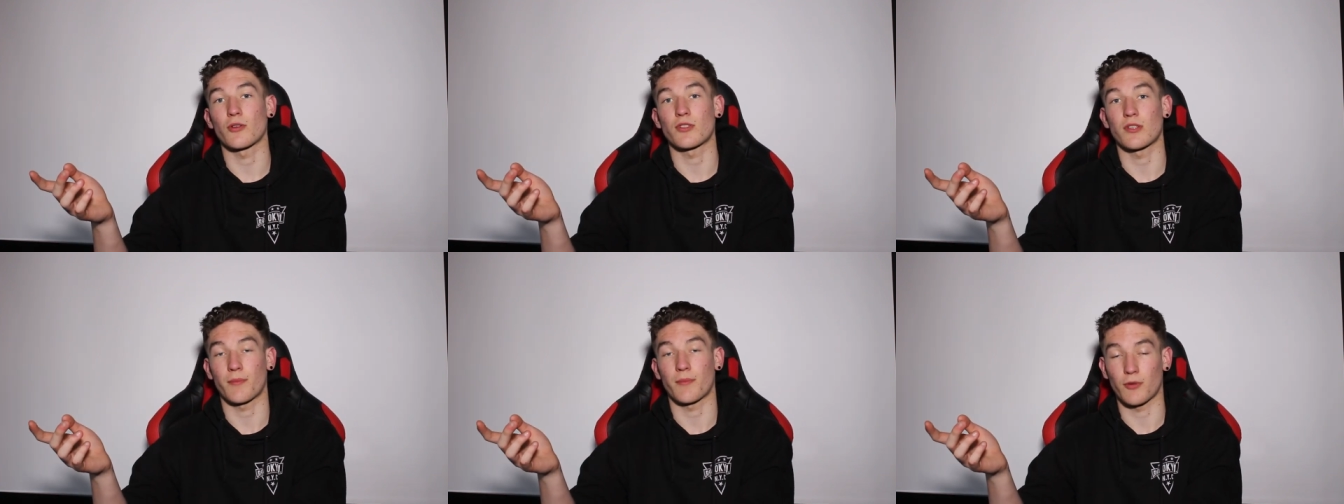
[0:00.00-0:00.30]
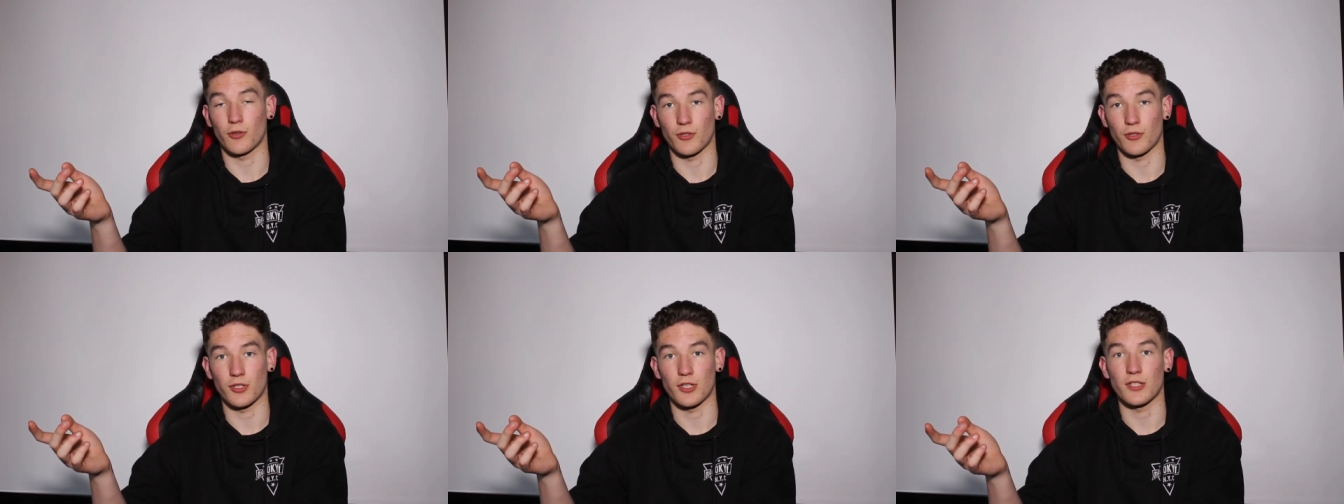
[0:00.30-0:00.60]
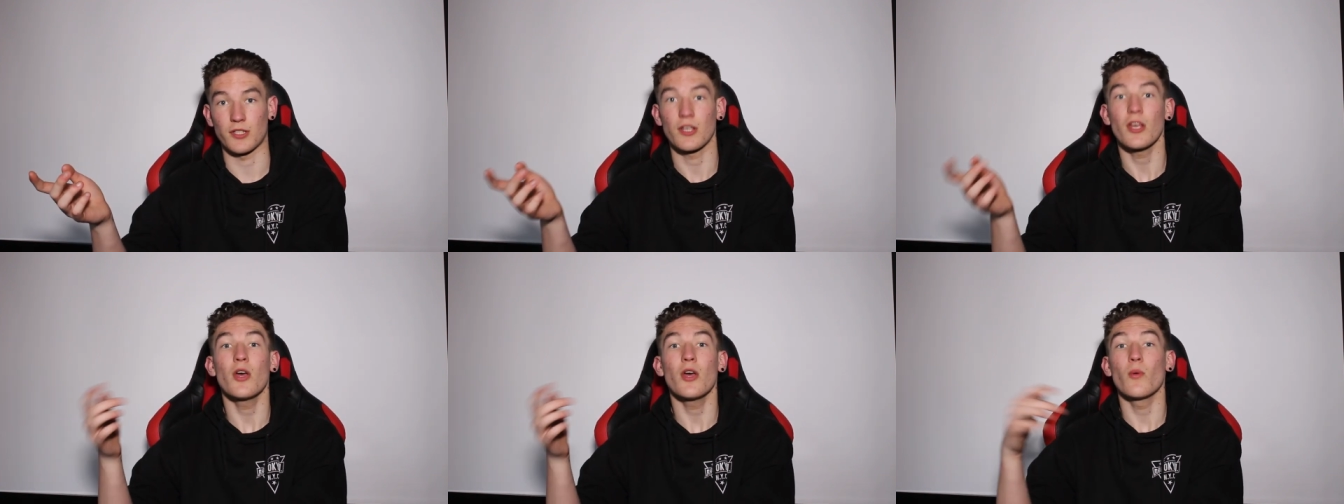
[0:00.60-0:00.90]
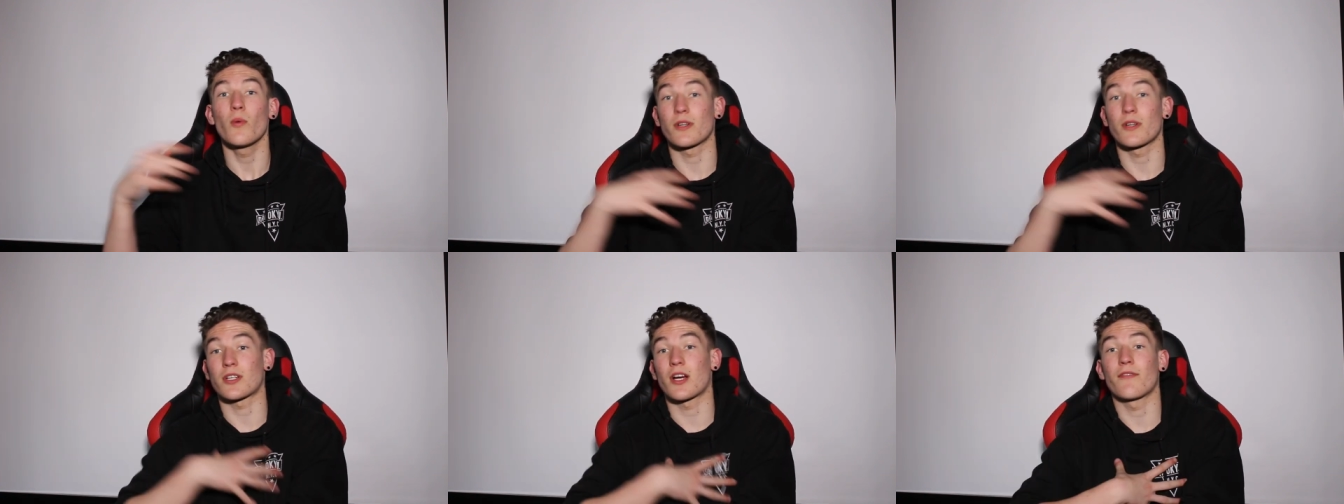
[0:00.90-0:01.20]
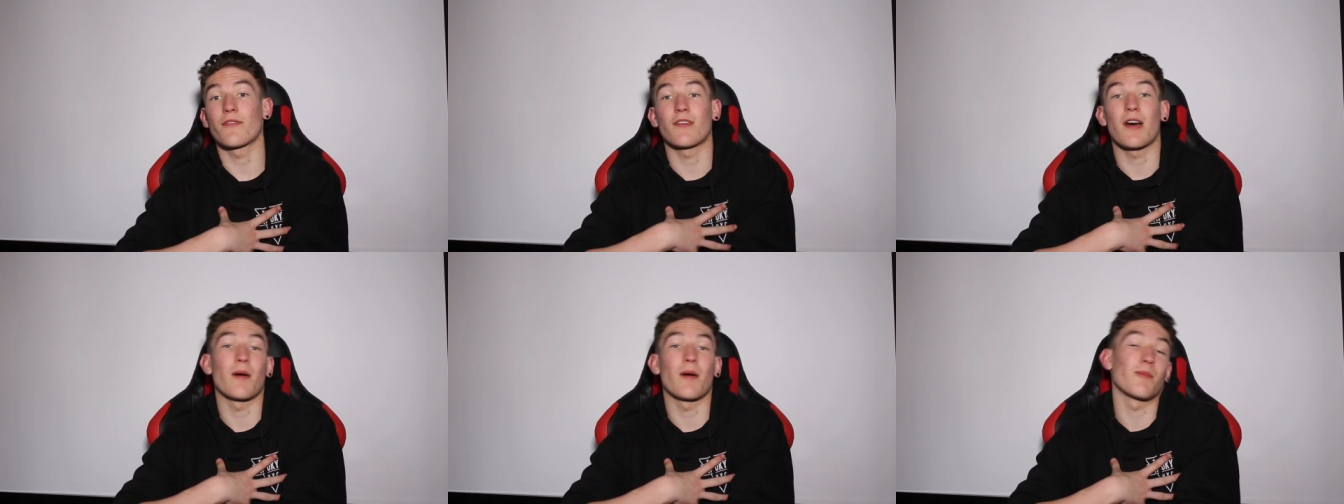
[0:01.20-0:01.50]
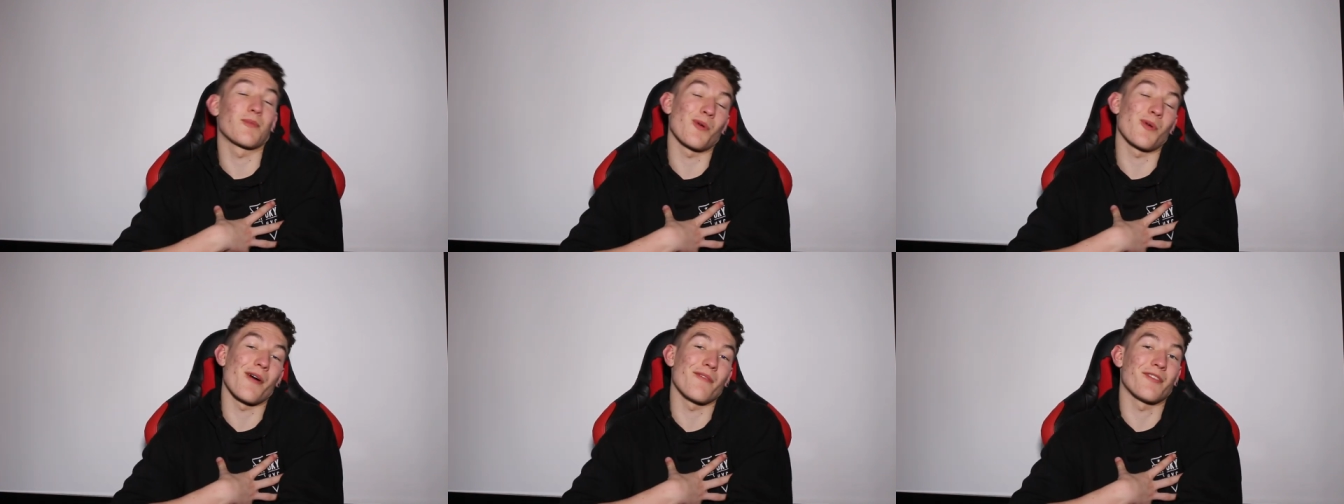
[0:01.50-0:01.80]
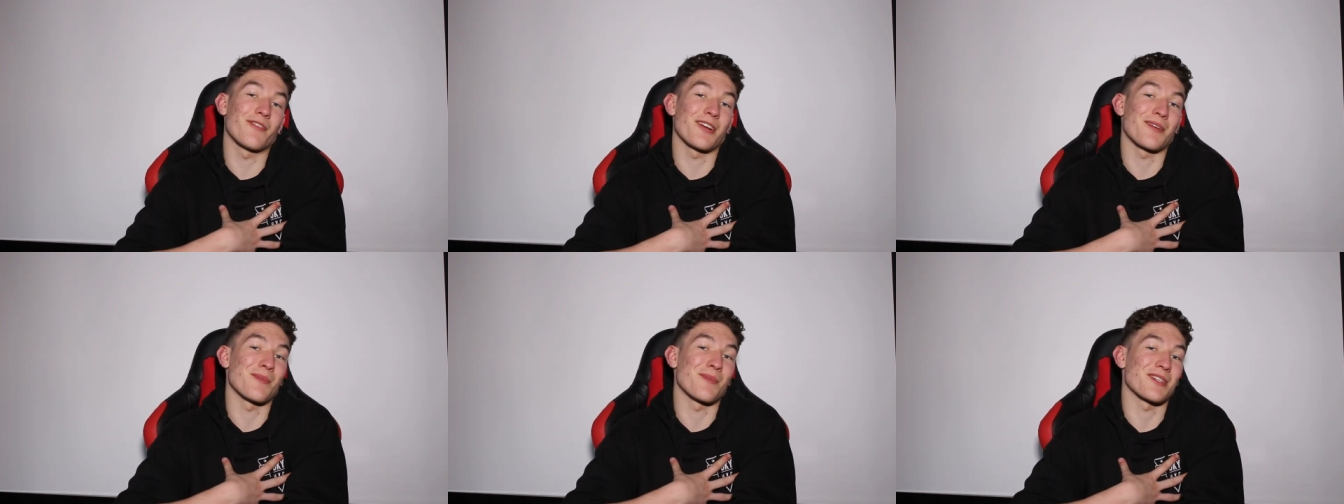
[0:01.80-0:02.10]
subconscious, which I found quite
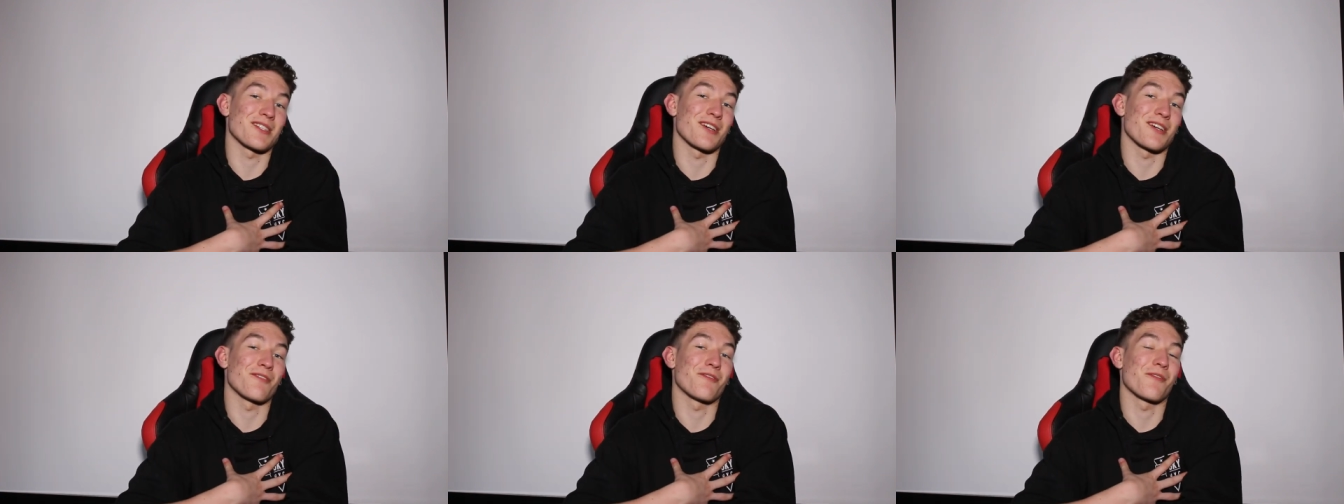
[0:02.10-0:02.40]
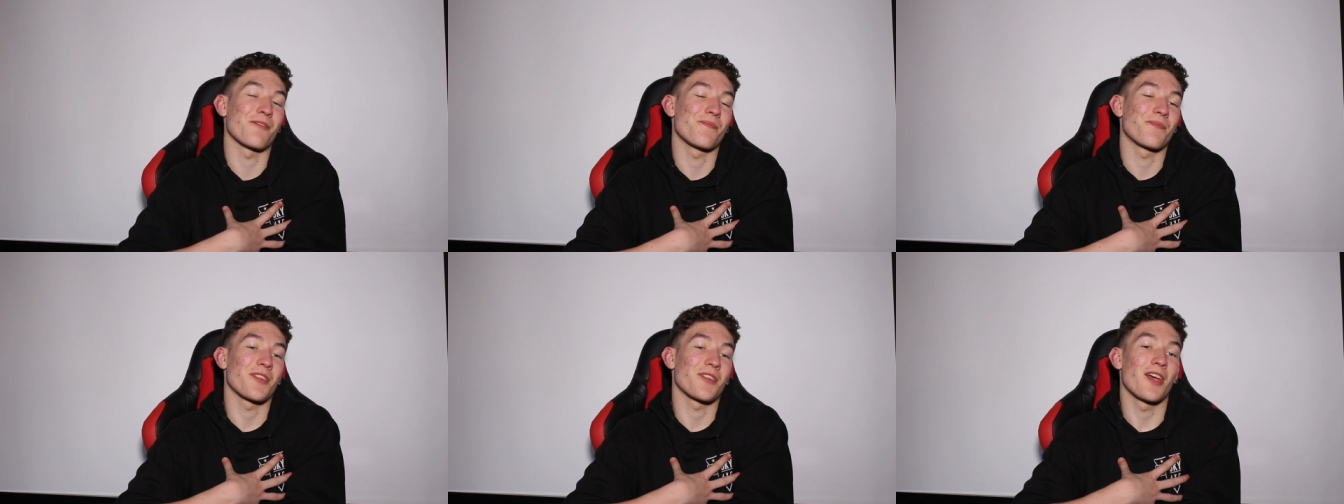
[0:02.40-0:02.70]
funny myself.